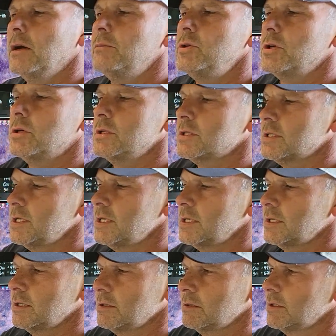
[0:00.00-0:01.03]
You can
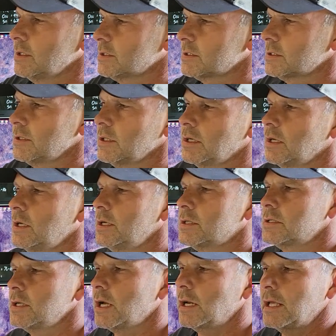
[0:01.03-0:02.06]
see it's
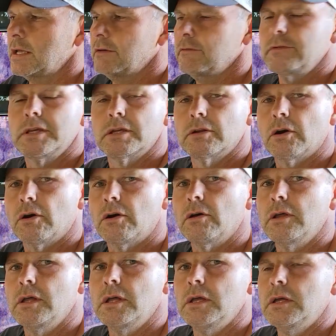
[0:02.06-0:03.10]
not heavy at
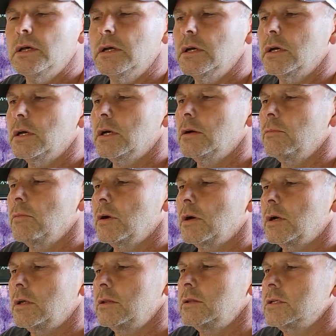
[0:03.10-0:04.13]
all.
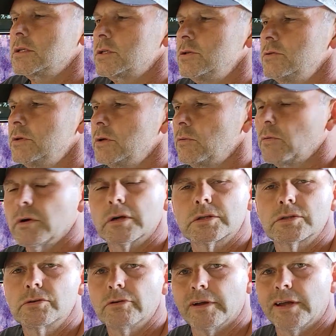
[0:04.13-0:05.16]
This unit
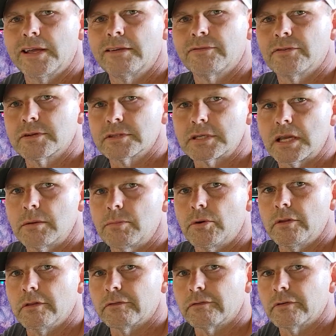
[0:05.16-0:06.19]
works great, for
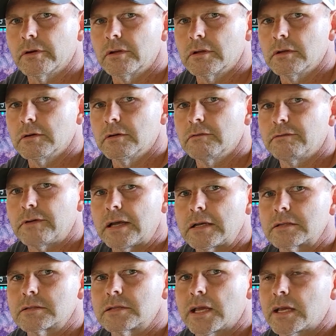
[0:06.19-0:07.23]
example, in the front of
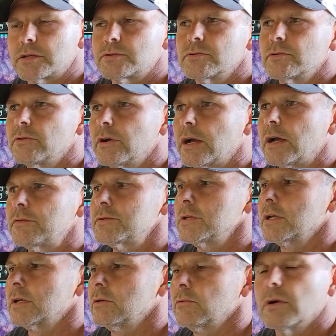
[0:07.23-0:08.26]
fast astrographs
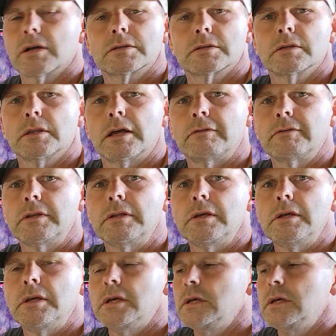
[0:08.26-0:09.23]
like a ROSA 11.